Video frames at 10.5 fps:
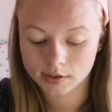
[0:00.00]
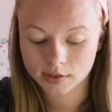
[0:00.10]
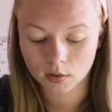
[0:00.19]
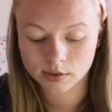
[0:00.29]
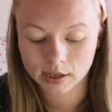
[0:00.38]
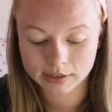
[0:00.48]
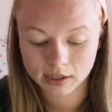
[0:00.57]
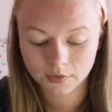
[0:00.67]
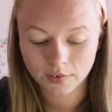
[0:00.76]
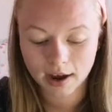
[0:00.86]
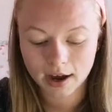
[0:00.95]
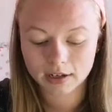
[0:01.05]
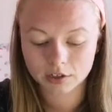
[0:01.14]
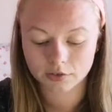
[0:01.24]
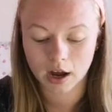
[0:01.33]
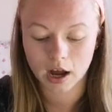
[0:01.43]
So it says if I had
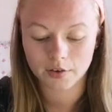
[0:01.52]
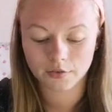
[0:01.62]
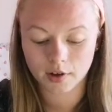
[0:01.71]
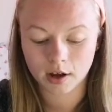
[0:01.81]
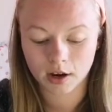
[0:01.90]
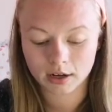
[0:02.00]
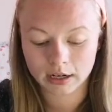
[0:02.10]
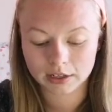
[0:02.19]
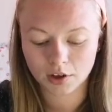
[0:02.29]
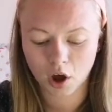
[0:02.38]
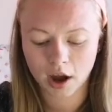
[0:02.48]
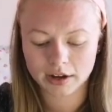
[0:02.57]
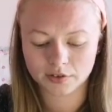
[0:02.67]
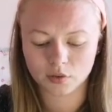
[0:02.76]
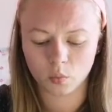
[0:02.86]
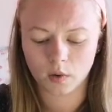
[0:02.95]
a giraffe and I needed to hide
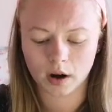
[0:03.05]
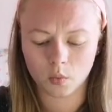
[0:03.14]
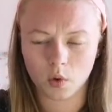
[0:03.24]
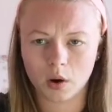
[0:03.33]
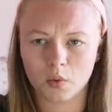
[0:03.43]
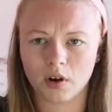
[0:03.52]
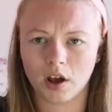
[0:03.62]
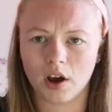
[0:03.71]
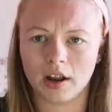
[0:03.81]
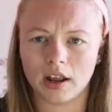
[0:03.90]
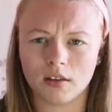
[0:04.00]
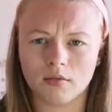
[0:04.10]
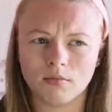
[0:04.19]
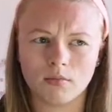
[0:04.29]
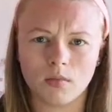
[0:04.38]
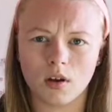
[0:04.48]
it somewhere, where would I hide it?
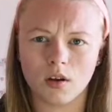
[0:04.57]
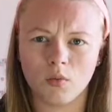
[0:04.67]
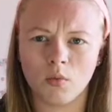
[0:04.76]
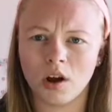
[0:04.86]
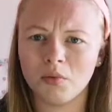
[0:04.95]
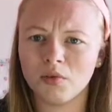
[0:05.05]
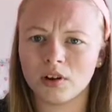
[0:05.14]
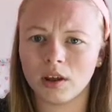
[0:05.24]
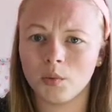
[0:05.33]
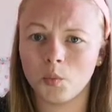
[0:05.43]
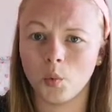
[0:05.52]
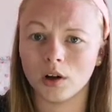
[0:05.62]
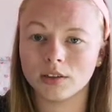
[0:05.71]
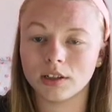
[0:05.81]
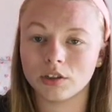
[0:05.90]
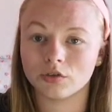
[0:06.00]
Why would I
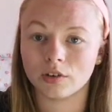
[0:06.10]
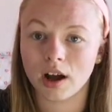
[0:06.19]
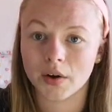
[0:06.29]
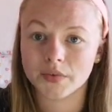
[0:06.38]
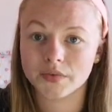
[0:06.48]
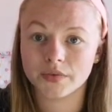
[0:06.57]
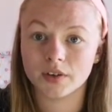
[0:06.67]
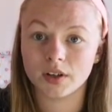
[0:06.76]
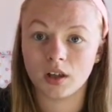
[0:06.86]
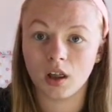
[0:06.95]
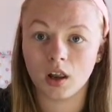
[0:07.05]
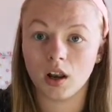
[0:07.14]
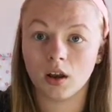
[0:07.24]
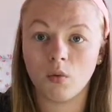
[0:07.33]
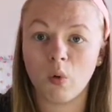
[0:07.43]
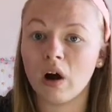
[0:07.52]
want a giraffe?
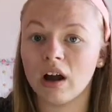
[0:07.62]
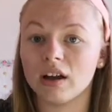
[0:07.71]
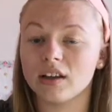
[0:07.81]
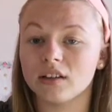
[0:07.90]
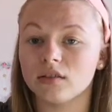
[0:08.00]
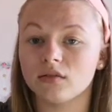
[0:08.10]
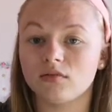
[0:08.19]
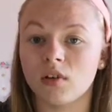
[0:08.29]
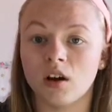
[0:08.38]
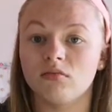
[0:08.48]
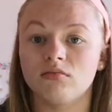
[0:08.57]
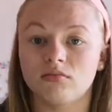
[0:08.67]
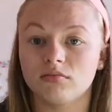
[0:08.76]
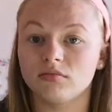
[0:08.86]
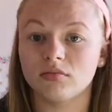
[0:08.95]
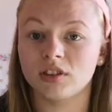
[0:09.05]
Like what? No,
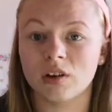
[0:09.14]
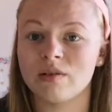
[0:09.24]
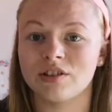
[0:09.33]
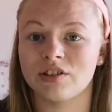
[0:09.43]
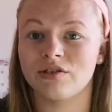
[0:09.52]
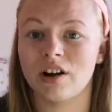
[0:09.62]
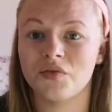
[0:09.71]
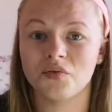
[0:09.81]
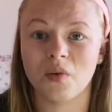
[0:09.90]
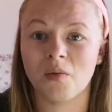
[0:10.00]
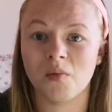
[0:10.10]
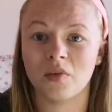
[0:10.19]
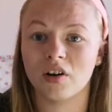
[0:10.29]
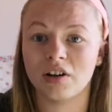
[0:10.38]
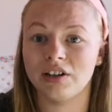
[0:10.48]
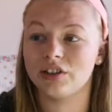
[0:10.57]
I don't want a giraffe and I'm
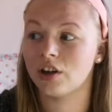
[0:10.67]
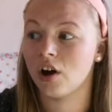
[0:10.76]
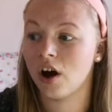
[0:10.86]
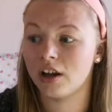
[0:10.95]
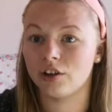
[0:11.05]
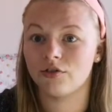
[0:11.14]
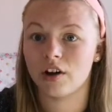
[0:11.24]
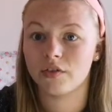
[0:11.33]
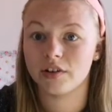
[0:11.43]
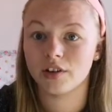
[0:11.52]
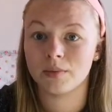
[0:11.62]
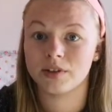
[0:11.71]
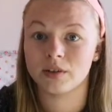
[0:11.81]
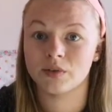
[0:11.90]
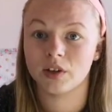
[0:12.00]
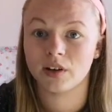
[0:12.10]
not gonna need to hide a giraffe anytime
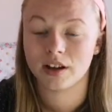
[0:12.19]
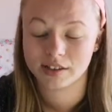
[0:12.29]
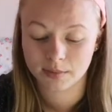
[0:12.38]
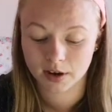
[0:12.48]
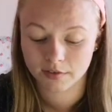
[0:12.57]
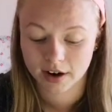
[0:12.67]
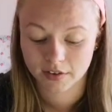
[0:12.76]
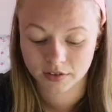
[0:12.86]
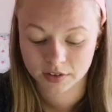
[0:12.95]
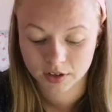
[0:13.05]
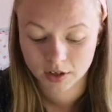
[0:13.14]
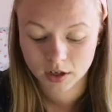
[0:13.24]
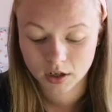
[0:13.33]
soon, so that's a bit irrelevant.